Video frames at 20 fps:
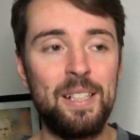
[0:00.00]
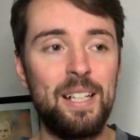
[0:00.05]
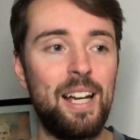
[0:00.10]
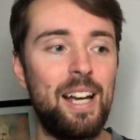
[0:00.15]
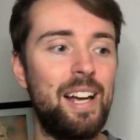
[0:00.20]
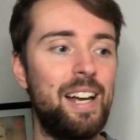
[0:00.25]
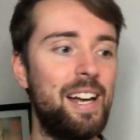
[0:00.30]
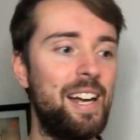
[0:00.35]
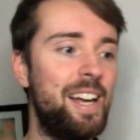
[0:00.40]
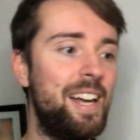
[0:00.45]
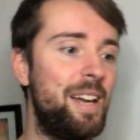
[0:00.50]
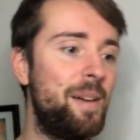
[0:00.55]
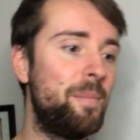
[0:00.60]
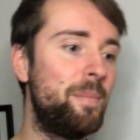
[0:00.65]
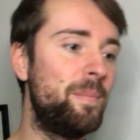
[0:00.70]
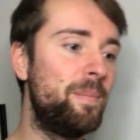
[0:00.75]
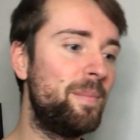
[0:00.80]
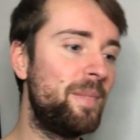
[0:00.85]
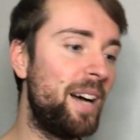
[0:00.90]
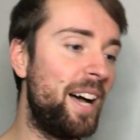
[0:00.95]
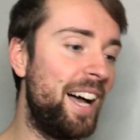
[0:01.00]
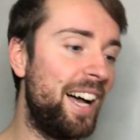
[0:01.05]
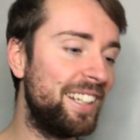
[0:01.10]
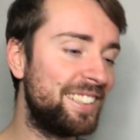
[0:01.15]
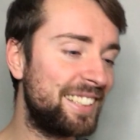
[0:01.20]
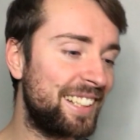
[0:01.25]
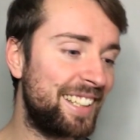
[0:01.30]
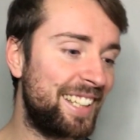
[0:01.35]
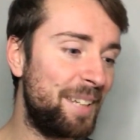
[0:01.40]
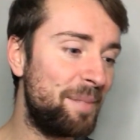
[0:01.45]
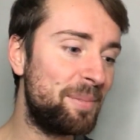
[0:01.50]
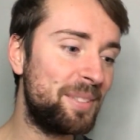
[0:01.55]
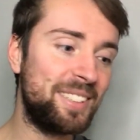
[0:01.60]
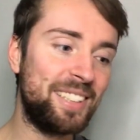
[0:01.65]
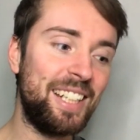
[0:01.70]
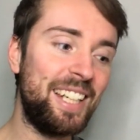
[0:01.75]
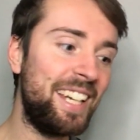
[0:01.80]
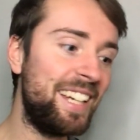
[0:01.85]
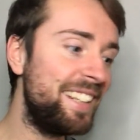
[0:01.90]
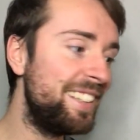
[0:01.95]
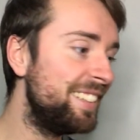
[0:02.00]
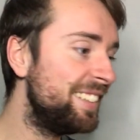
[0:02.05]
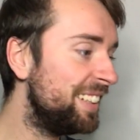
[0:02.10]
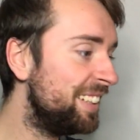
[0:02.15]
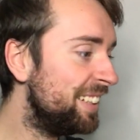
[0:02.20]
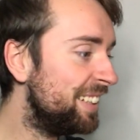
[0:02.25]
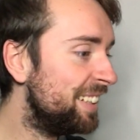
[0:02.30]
As I keep saying,